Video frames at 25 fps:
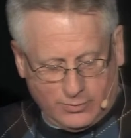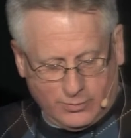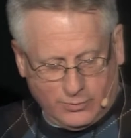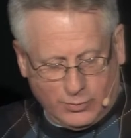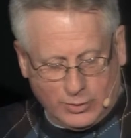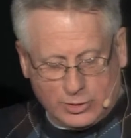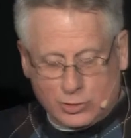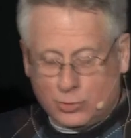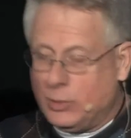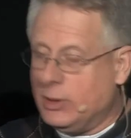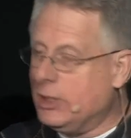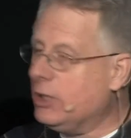
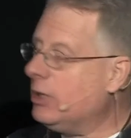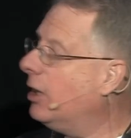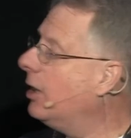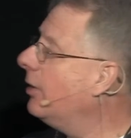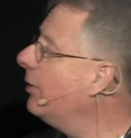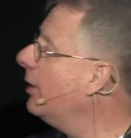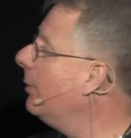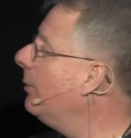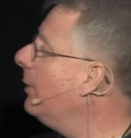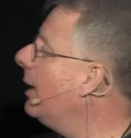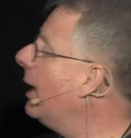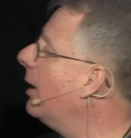which we call
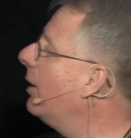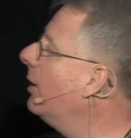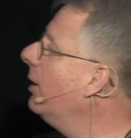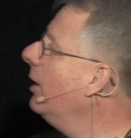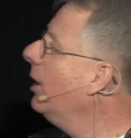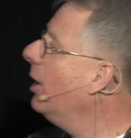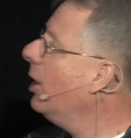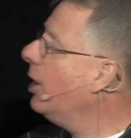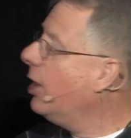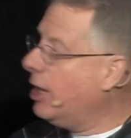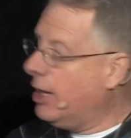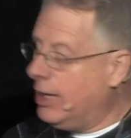them now,
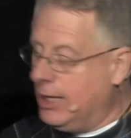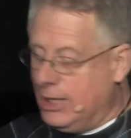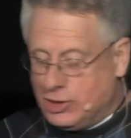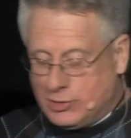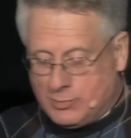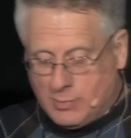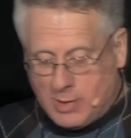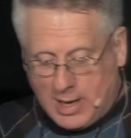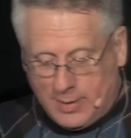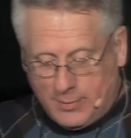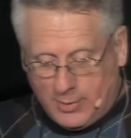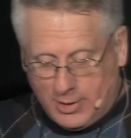each
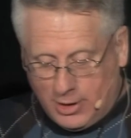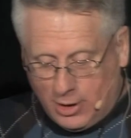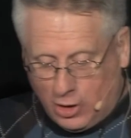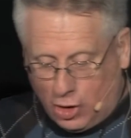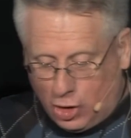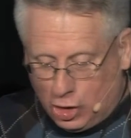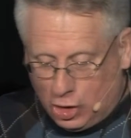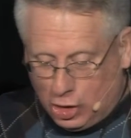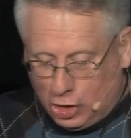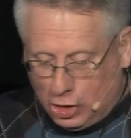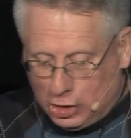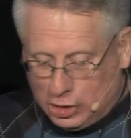mama
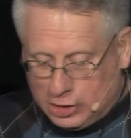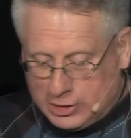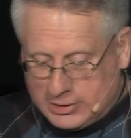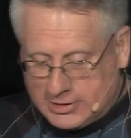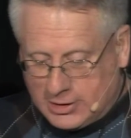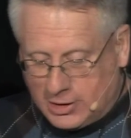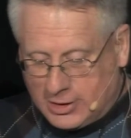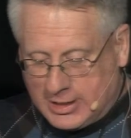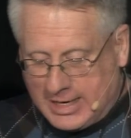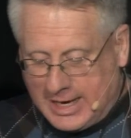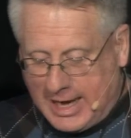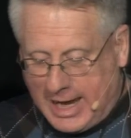earns
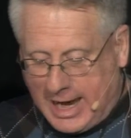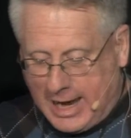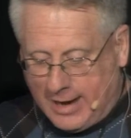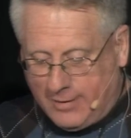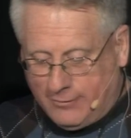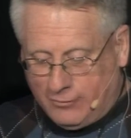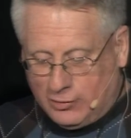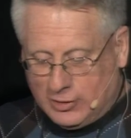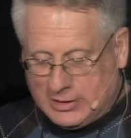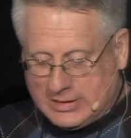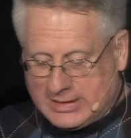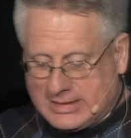on an
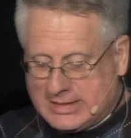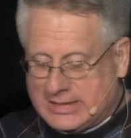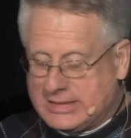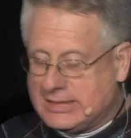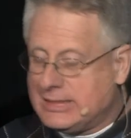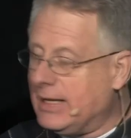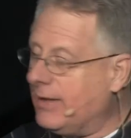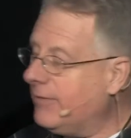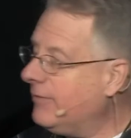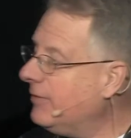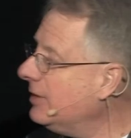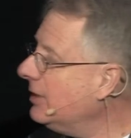average
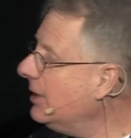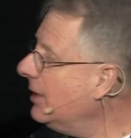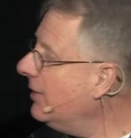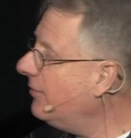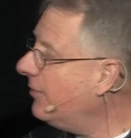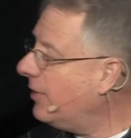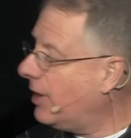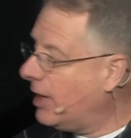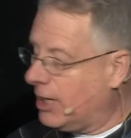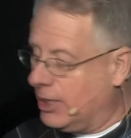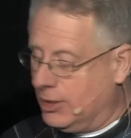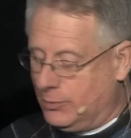
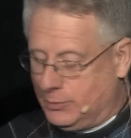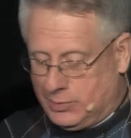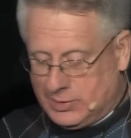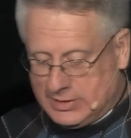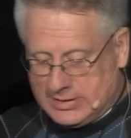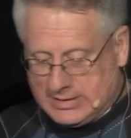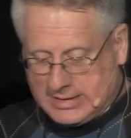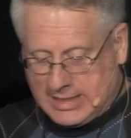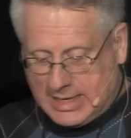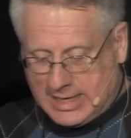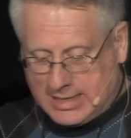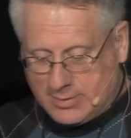
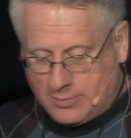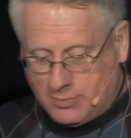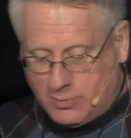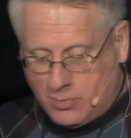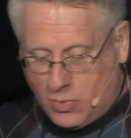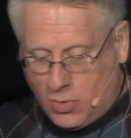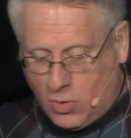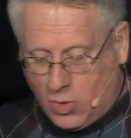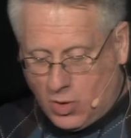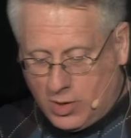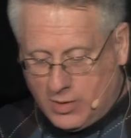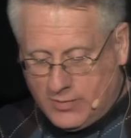75%
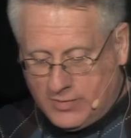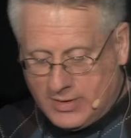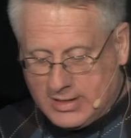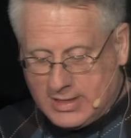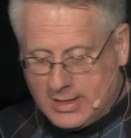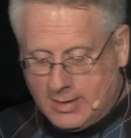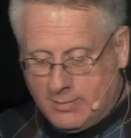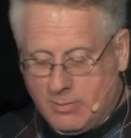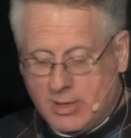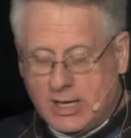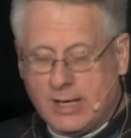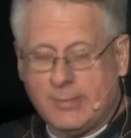more than
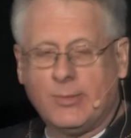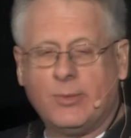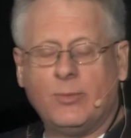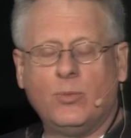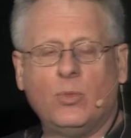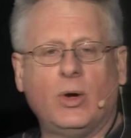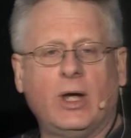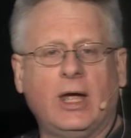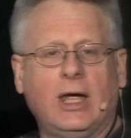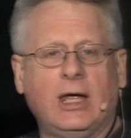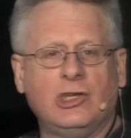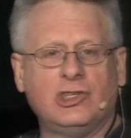the minimum
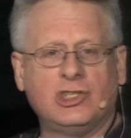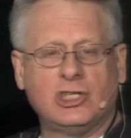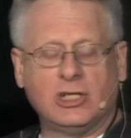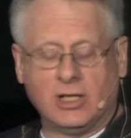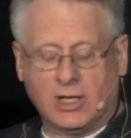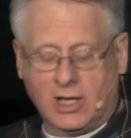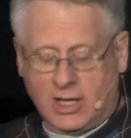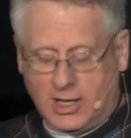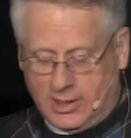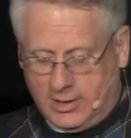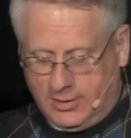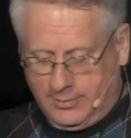wage in
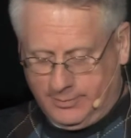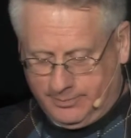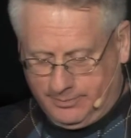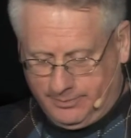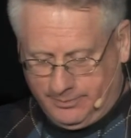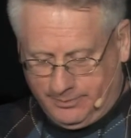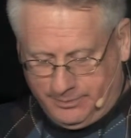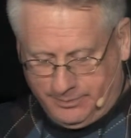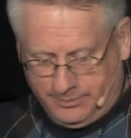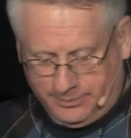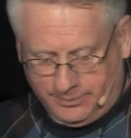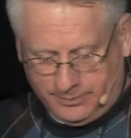Ghana.
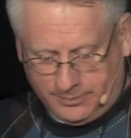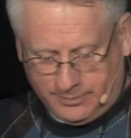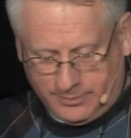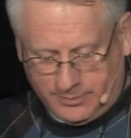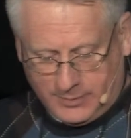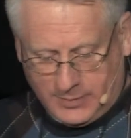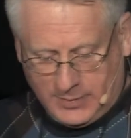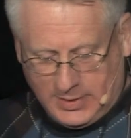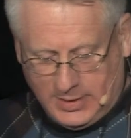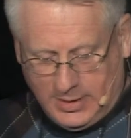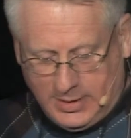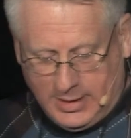
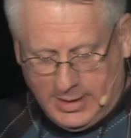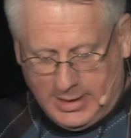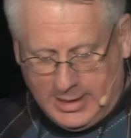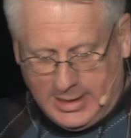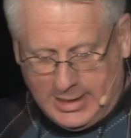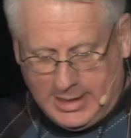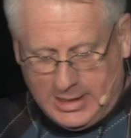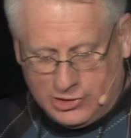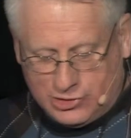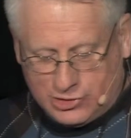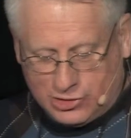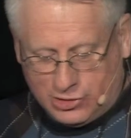
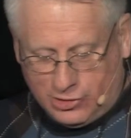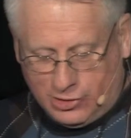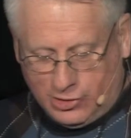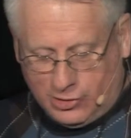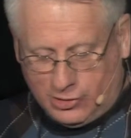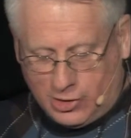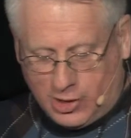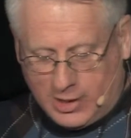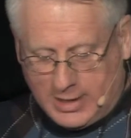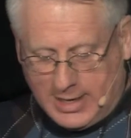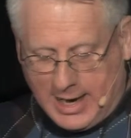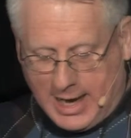Each
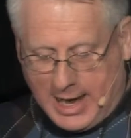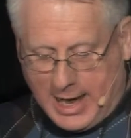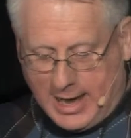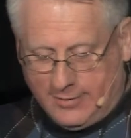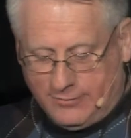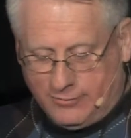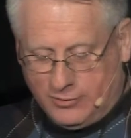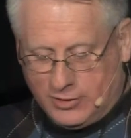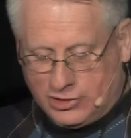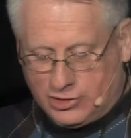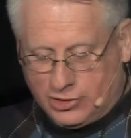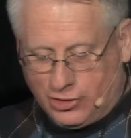earn on
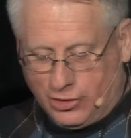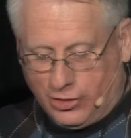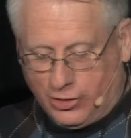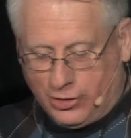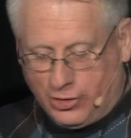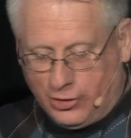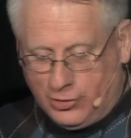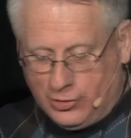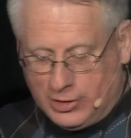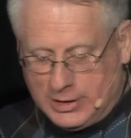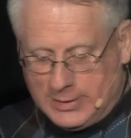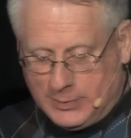average
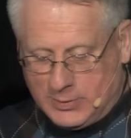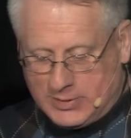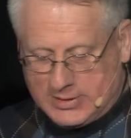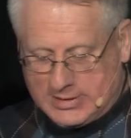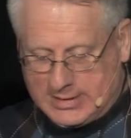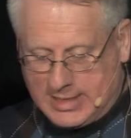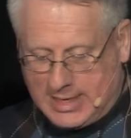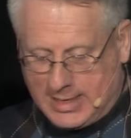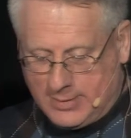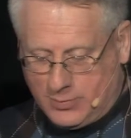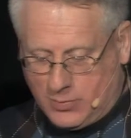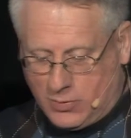
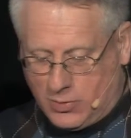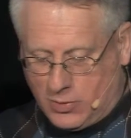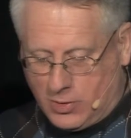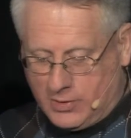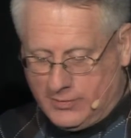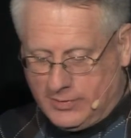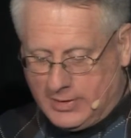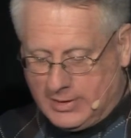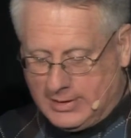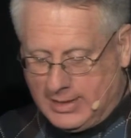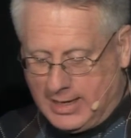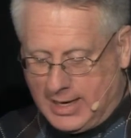30% more
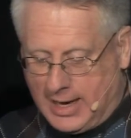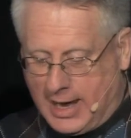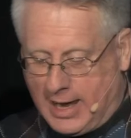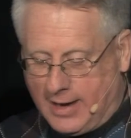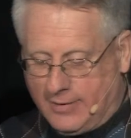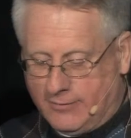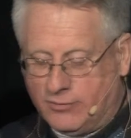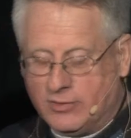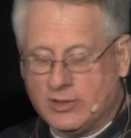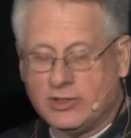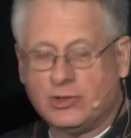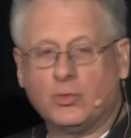than the
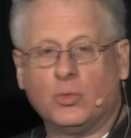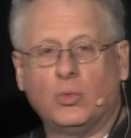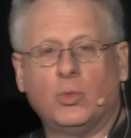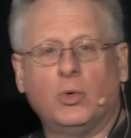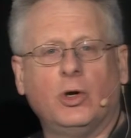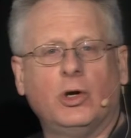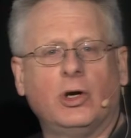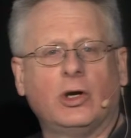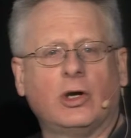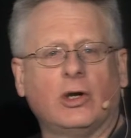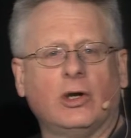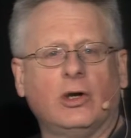average
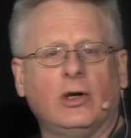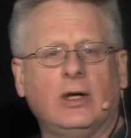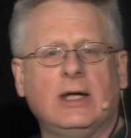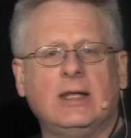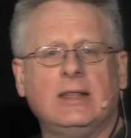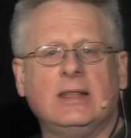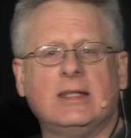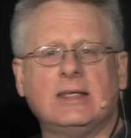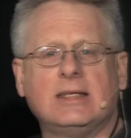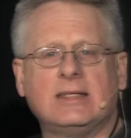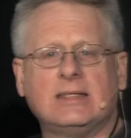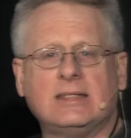worker
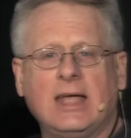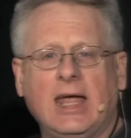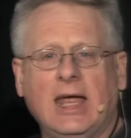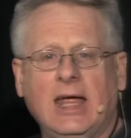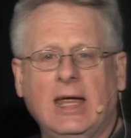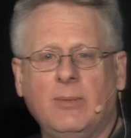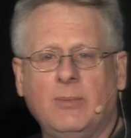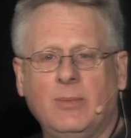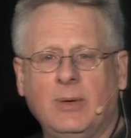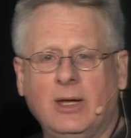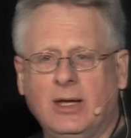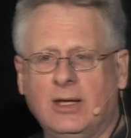in the
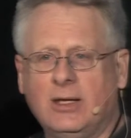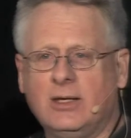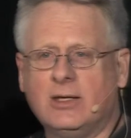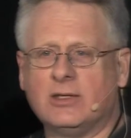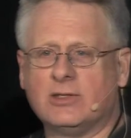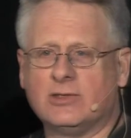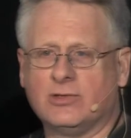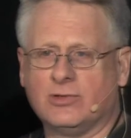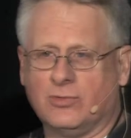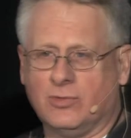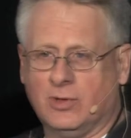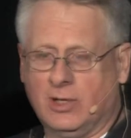same
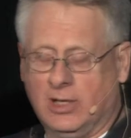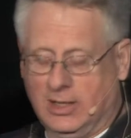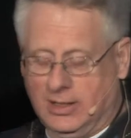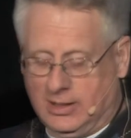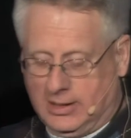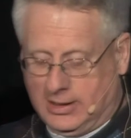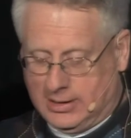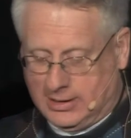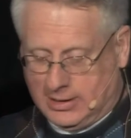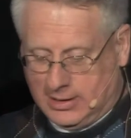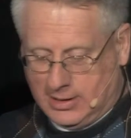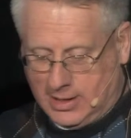industry
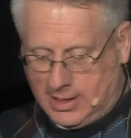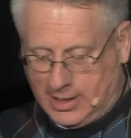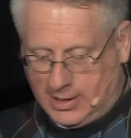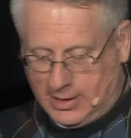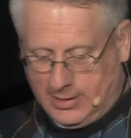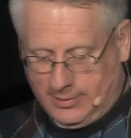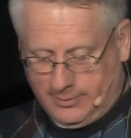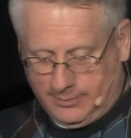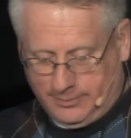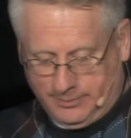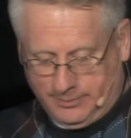in Ghana.